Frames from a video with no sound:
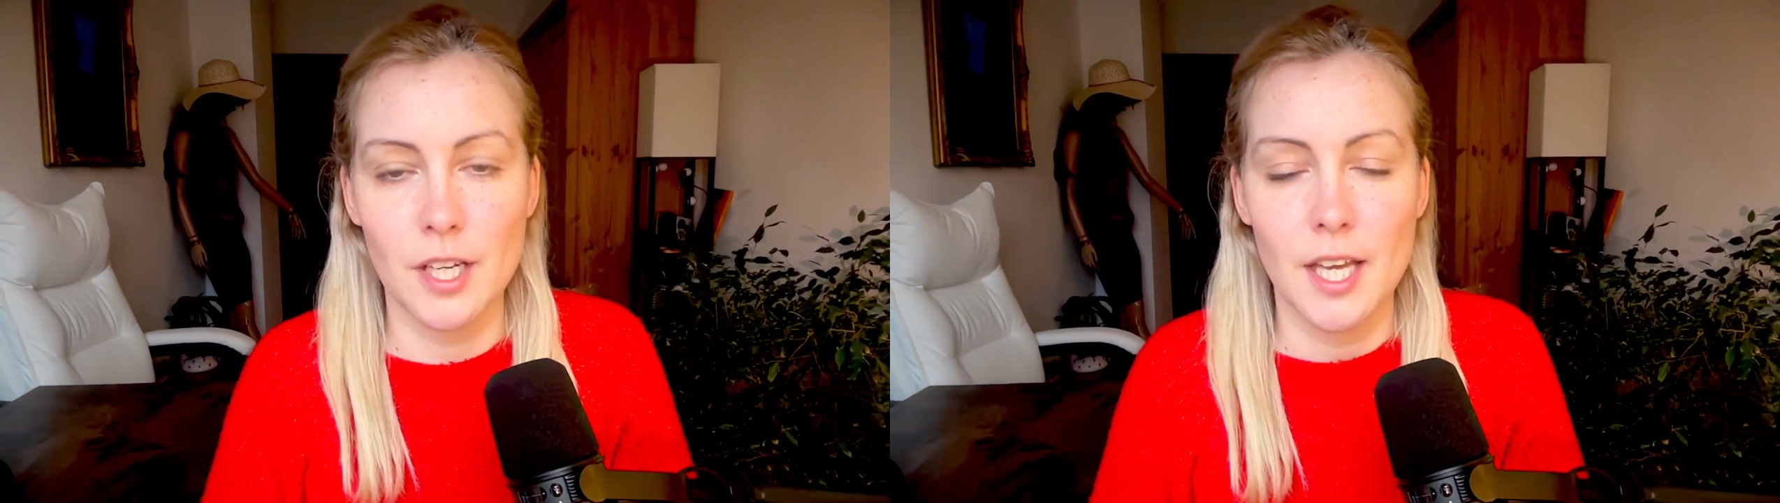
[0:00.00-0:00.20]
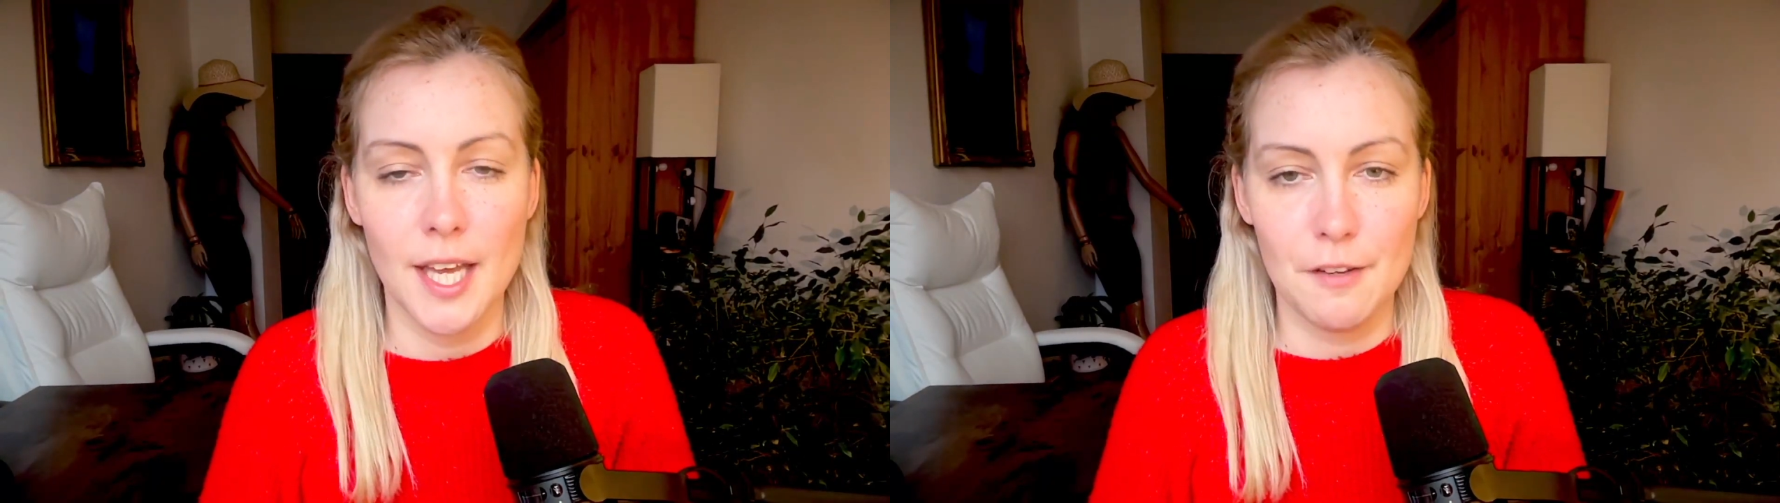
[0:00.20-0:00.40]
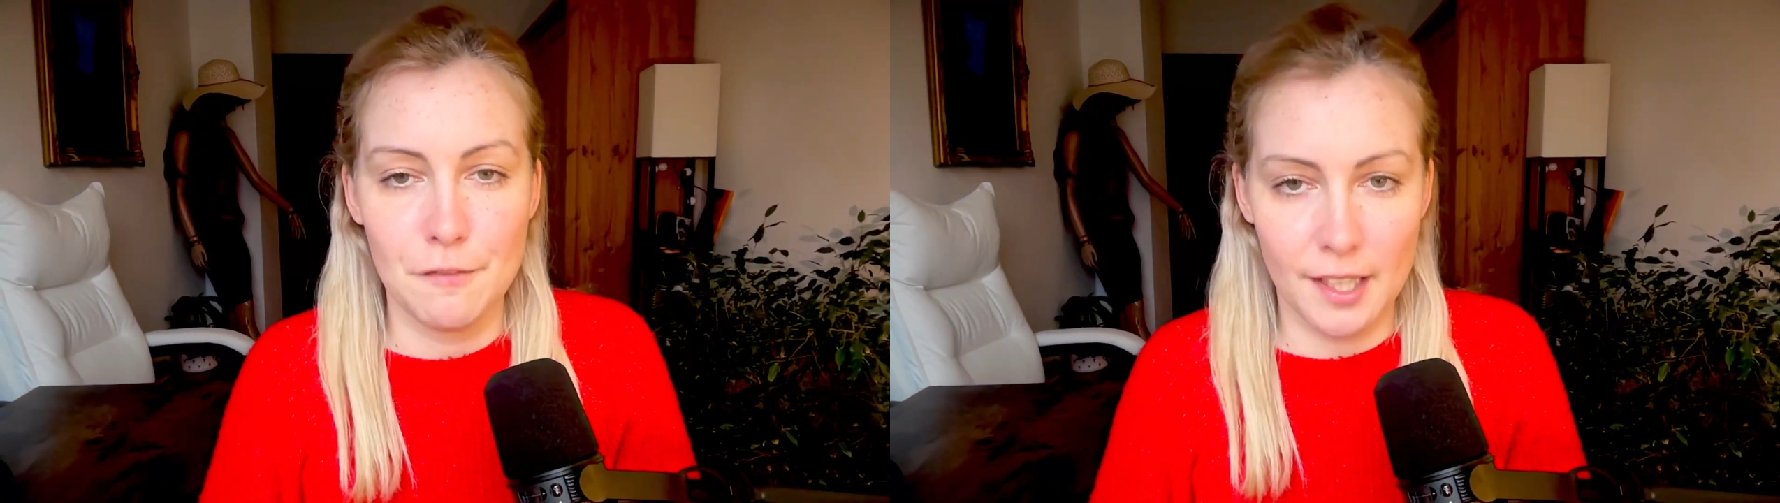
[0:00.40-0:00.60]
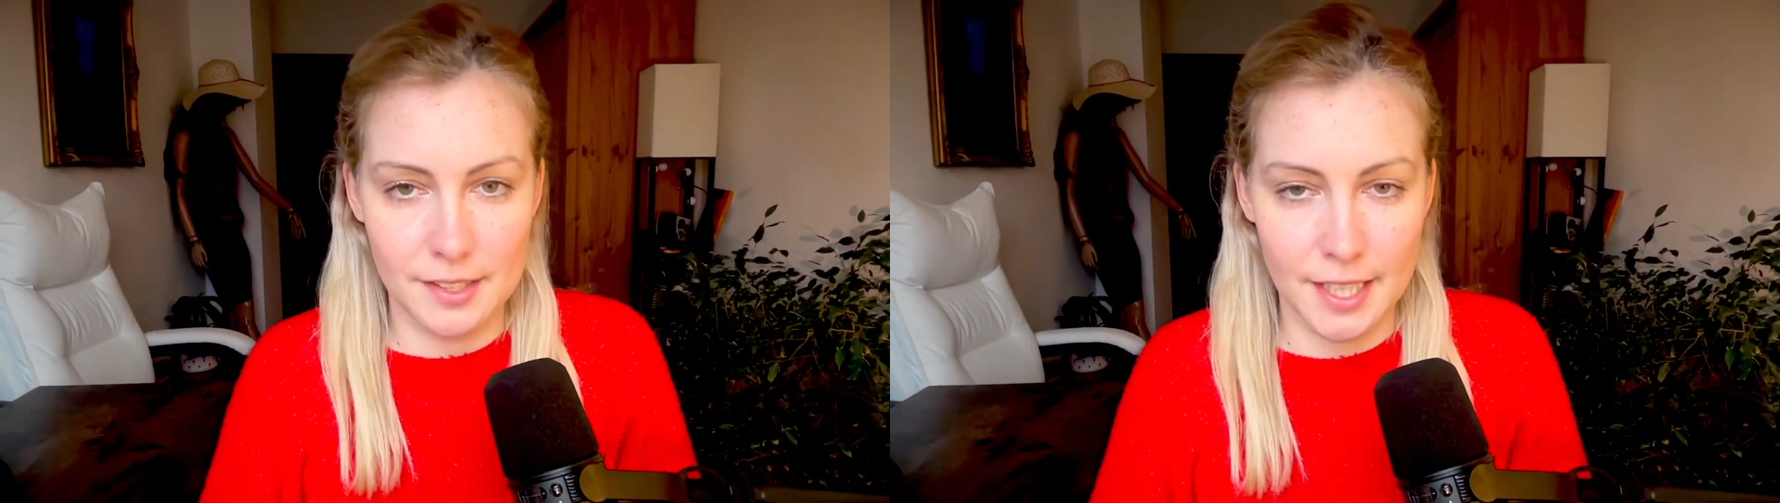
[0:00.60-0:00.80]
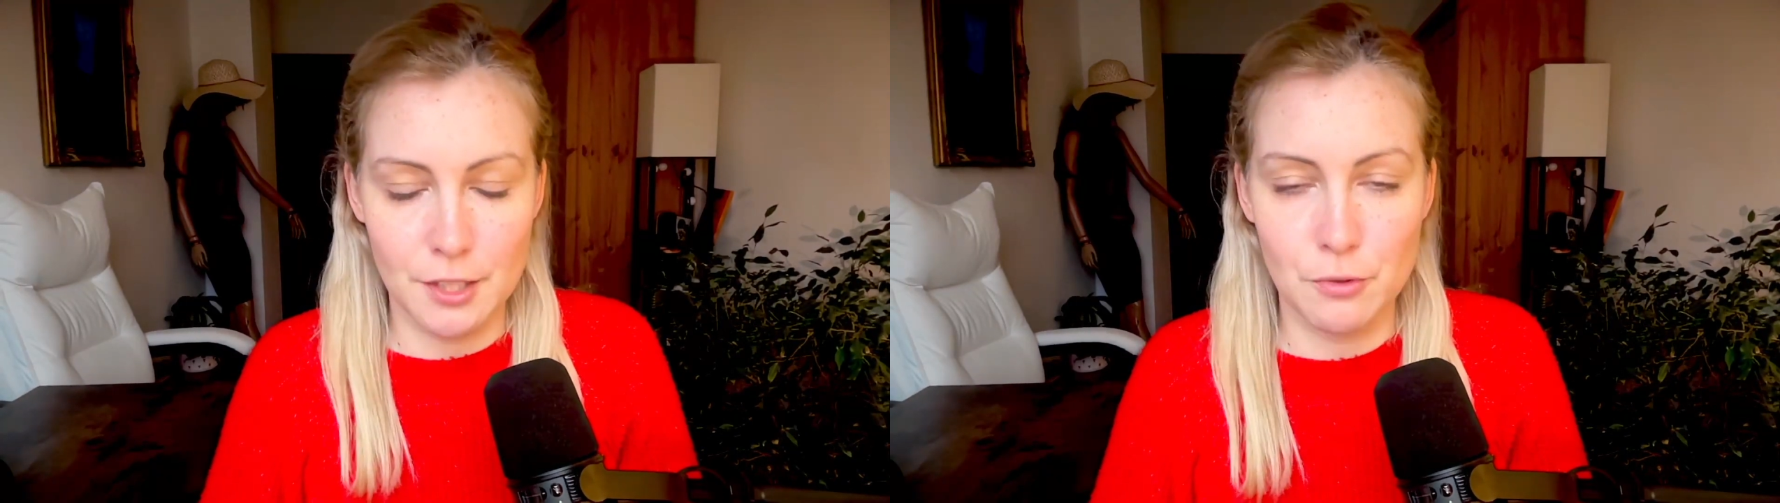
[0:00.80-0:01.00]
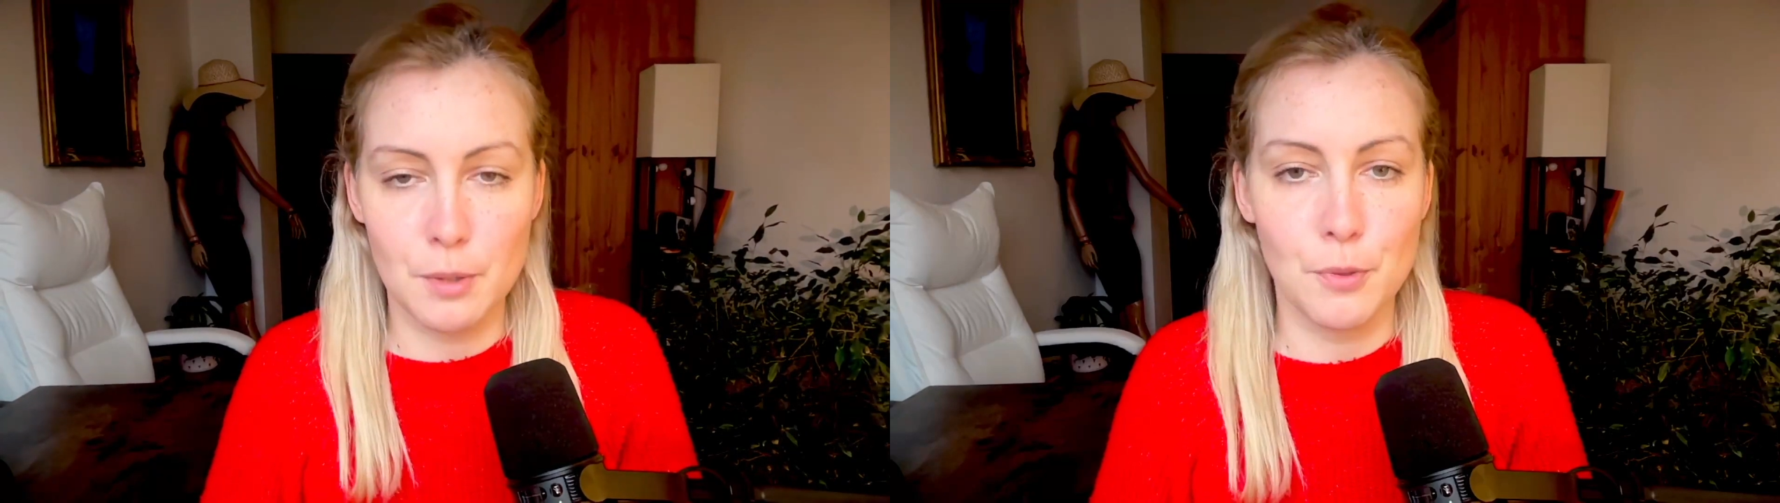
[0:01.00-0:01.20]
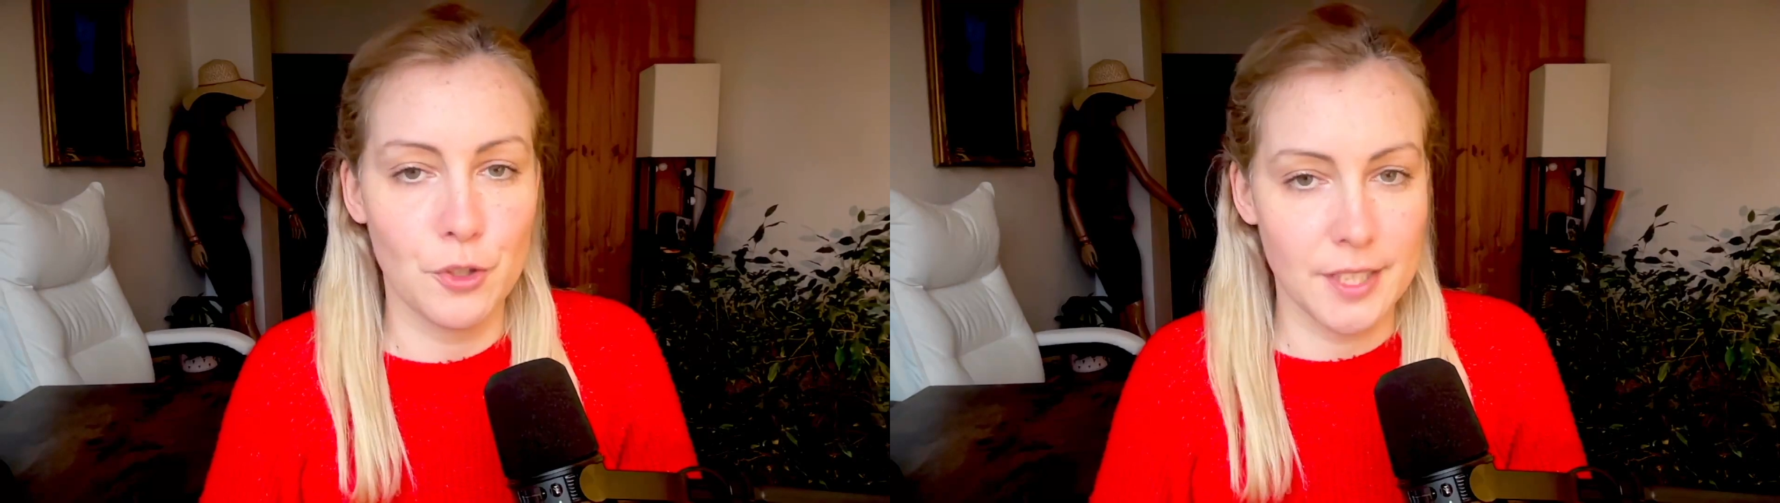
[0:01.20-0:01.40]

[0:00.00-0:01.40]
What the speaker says: file the annual report